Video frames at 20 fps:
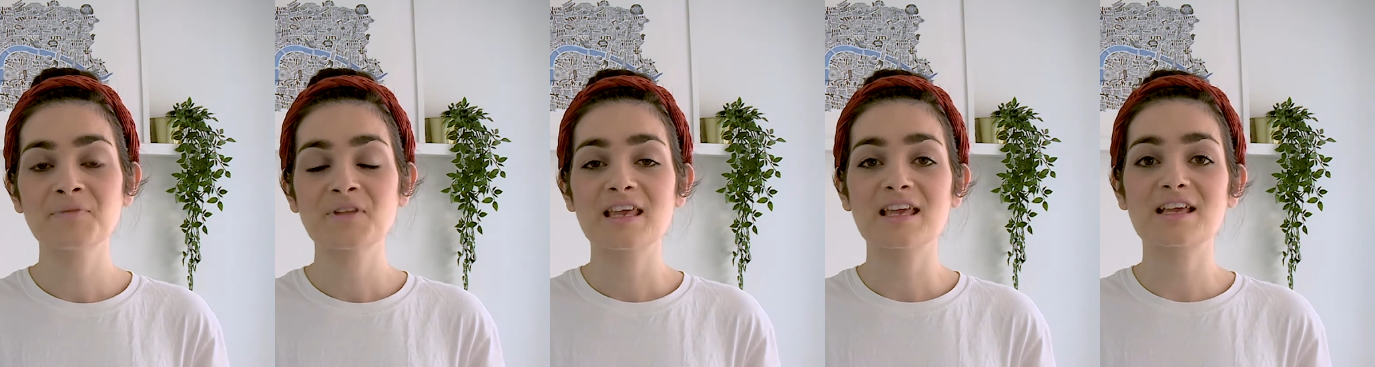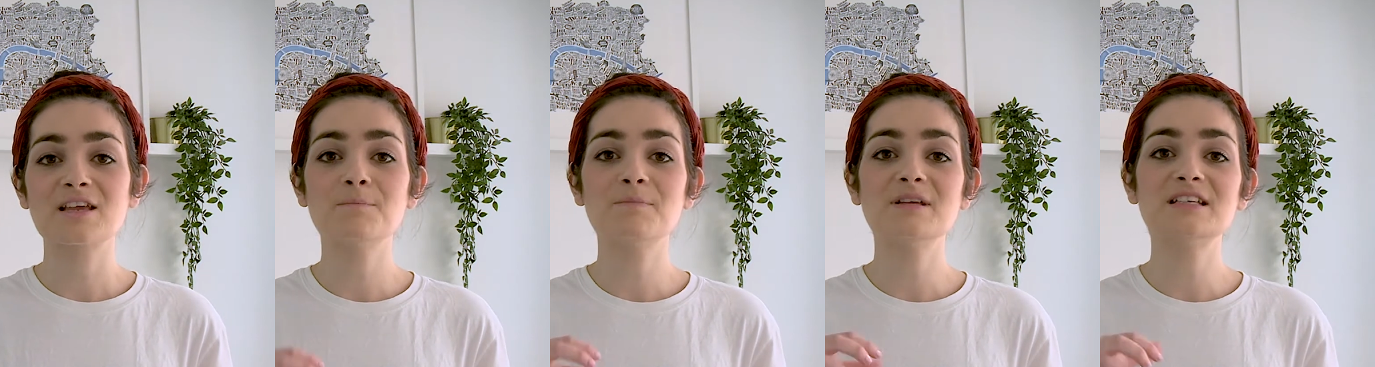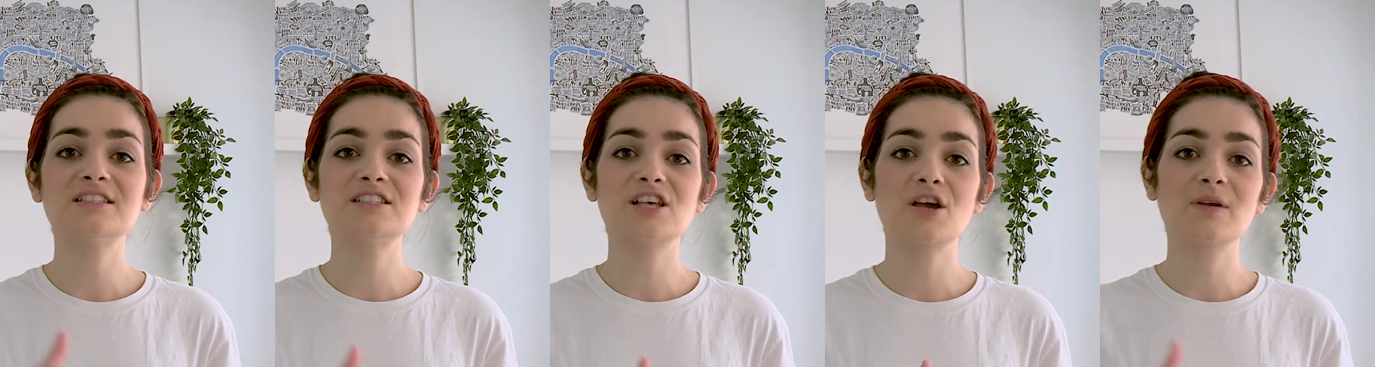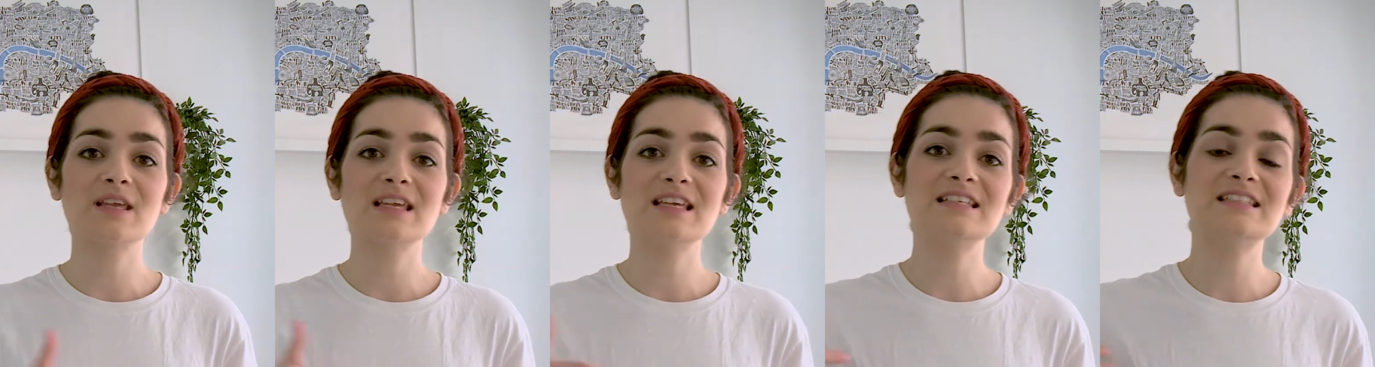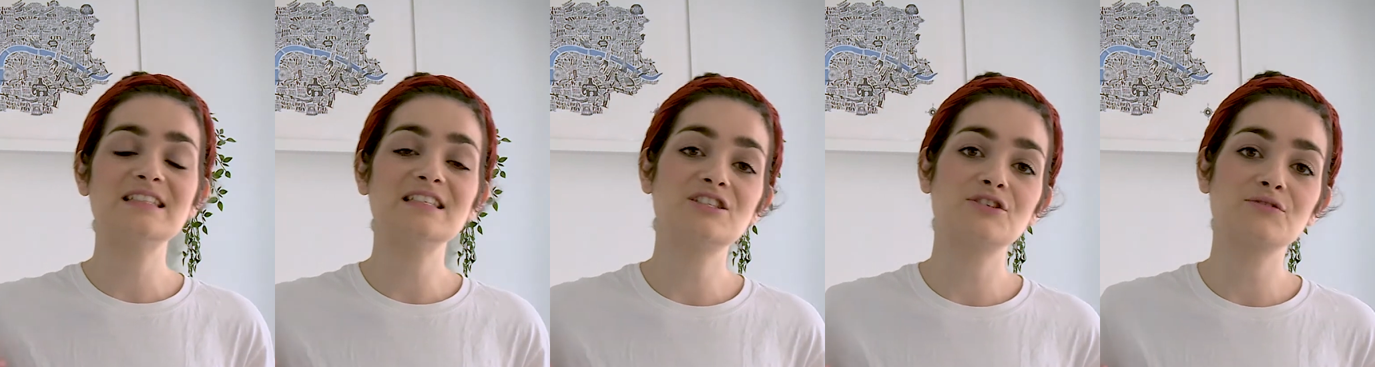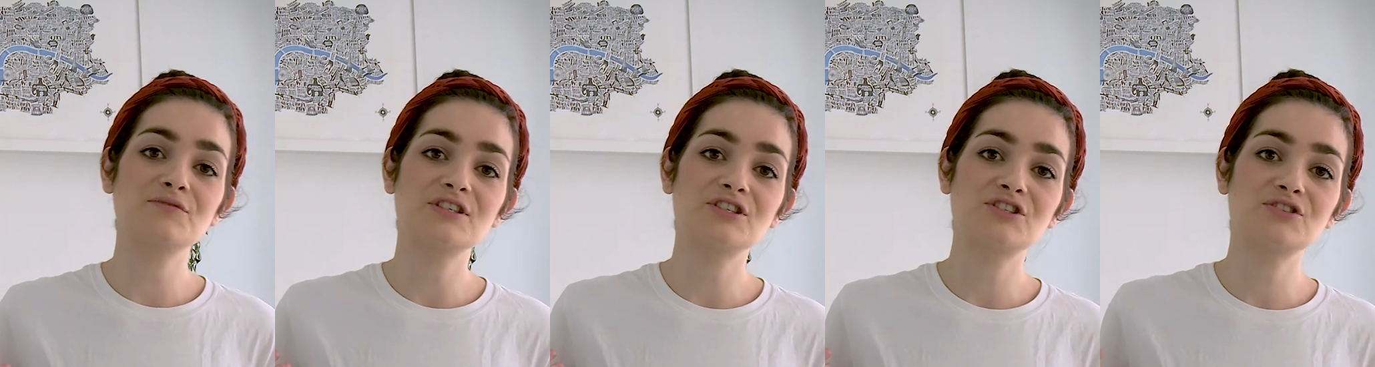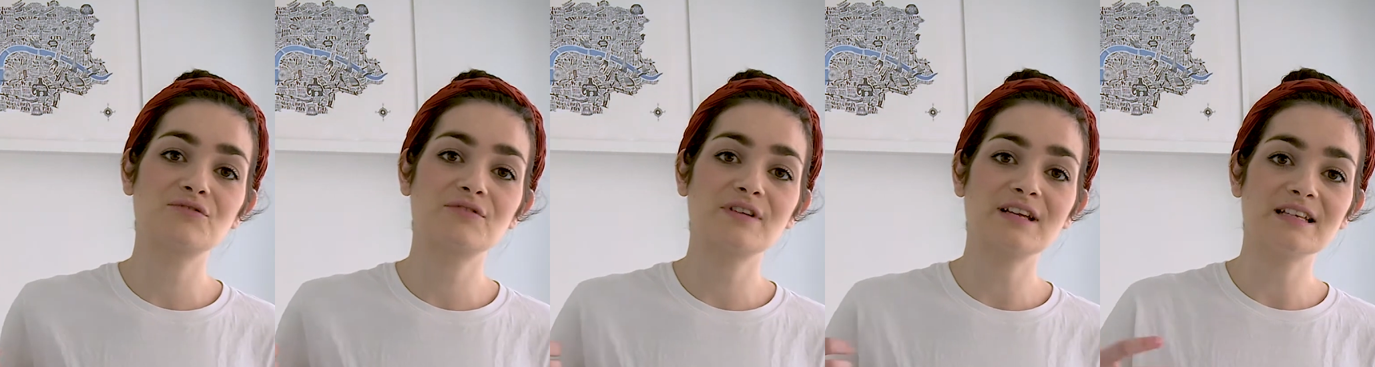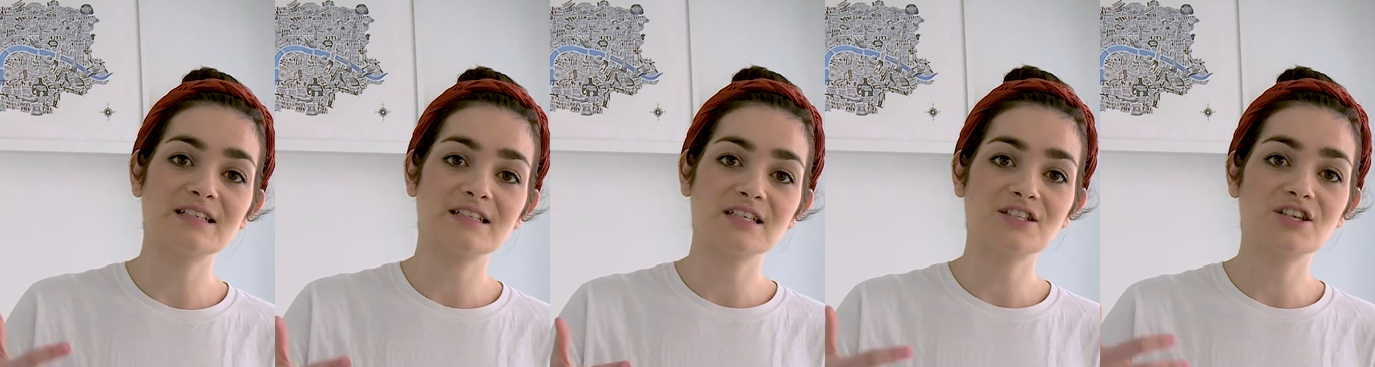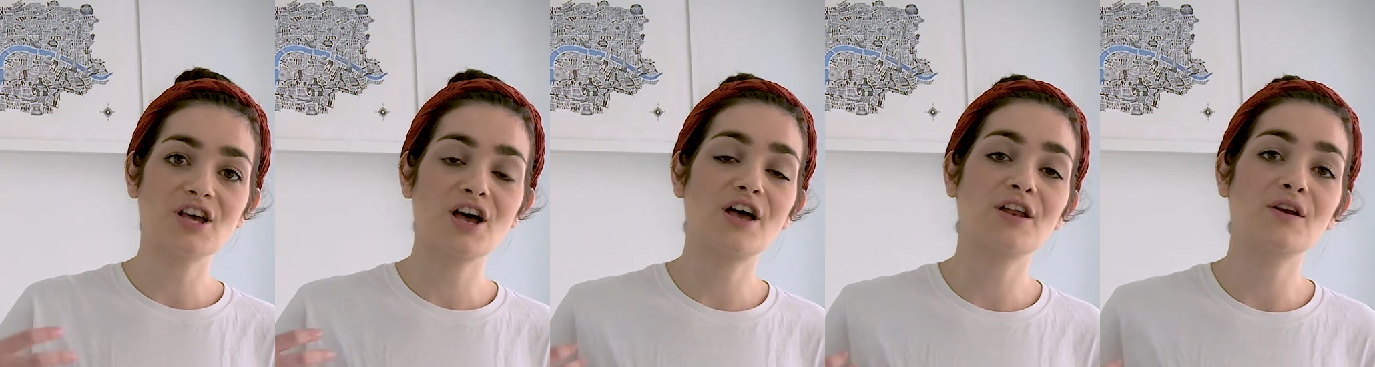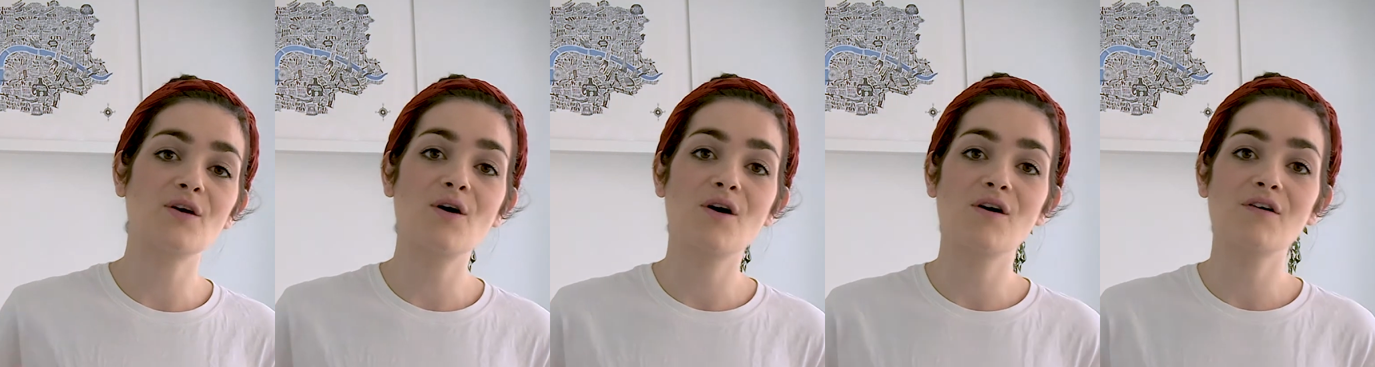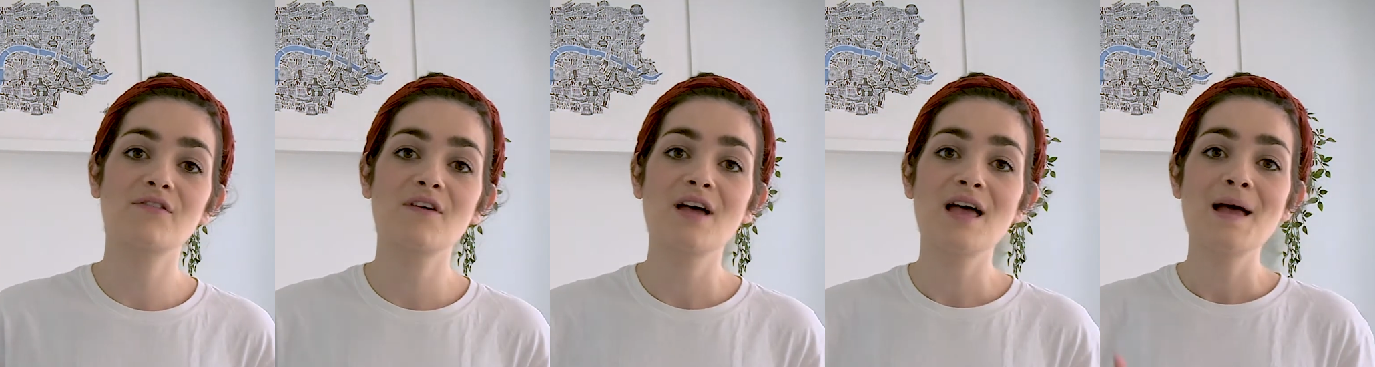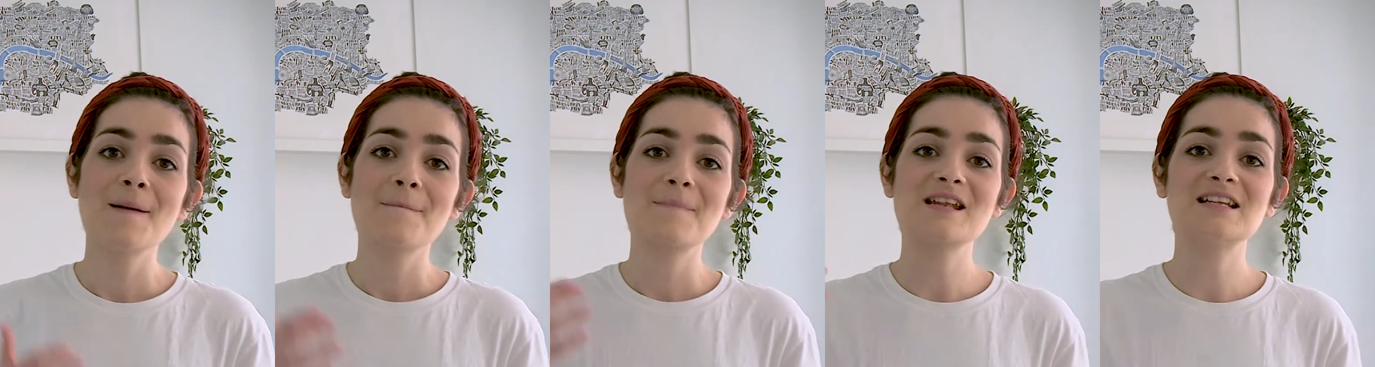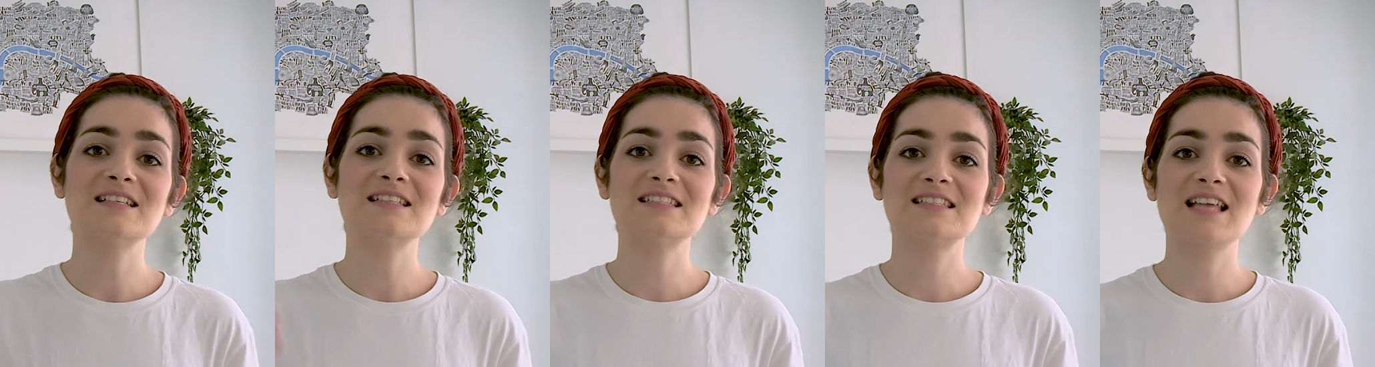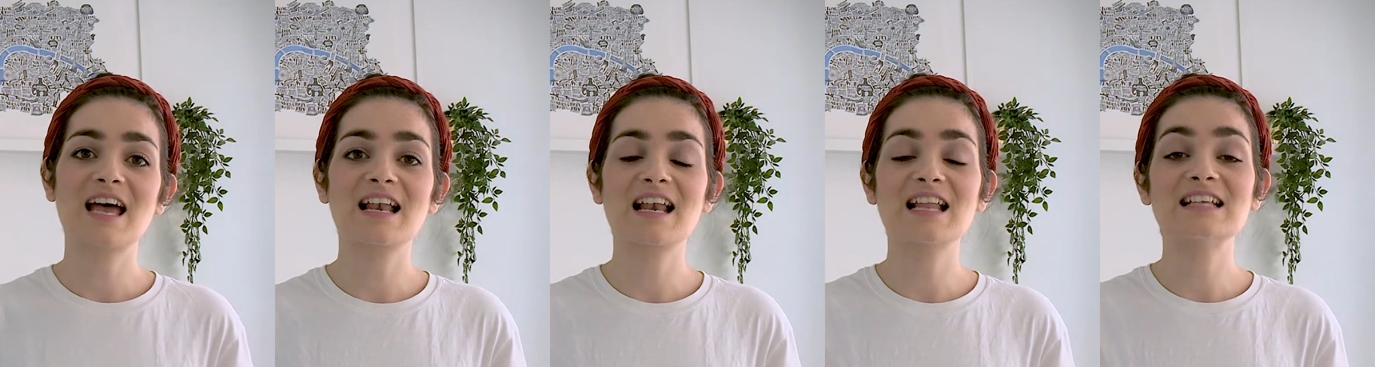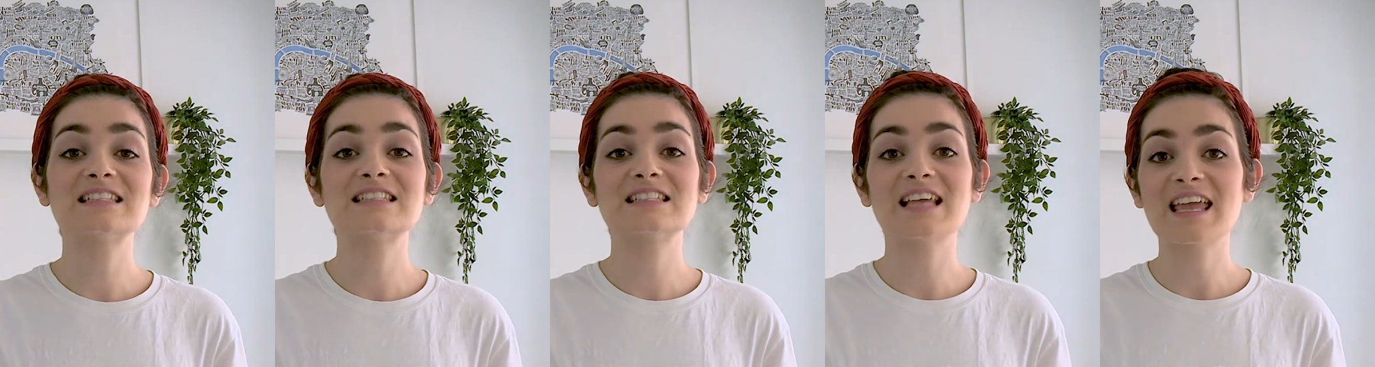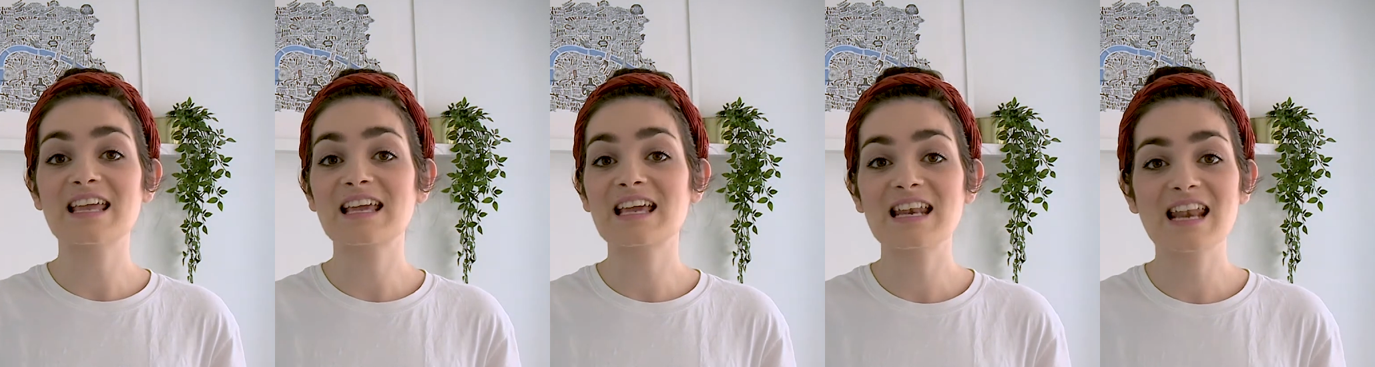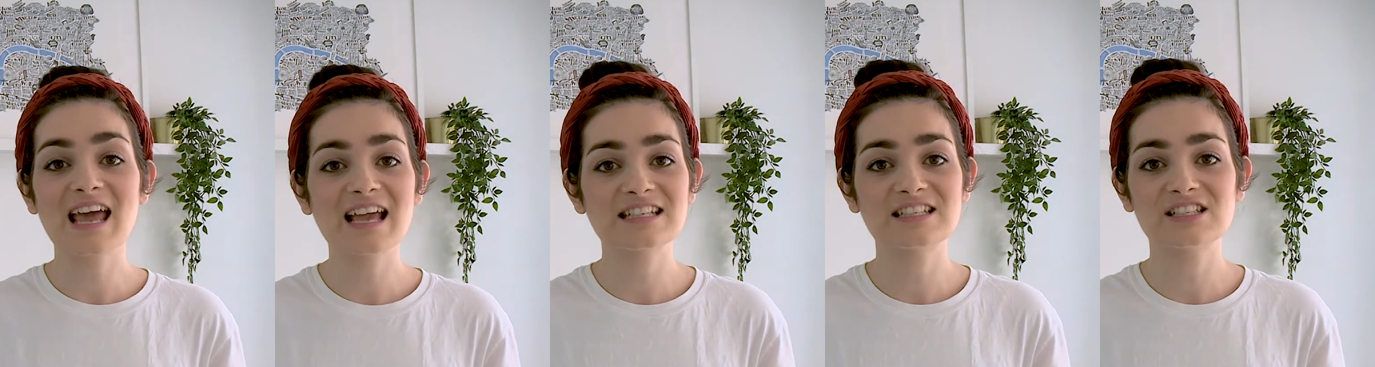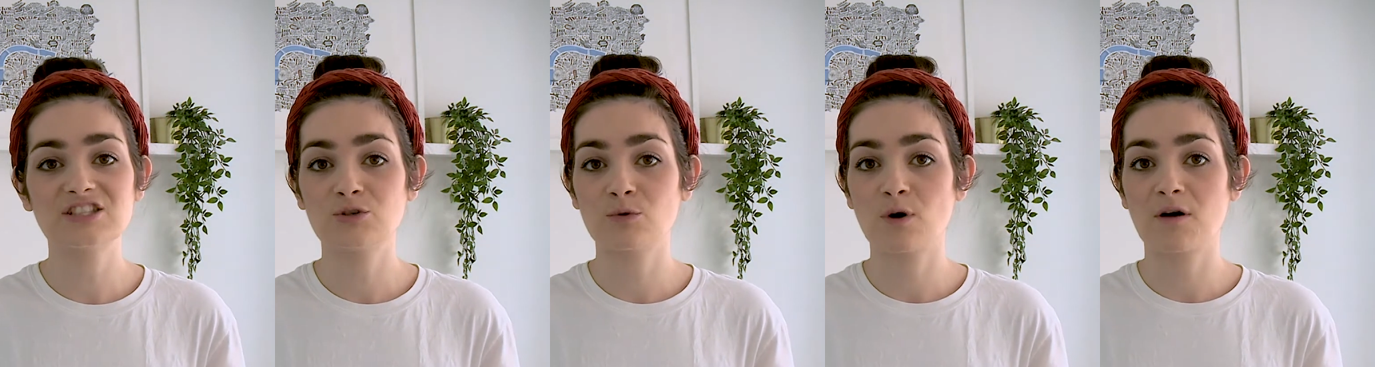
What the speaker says: It can be so easy to retreat, to turn off, but instead let's stay connected to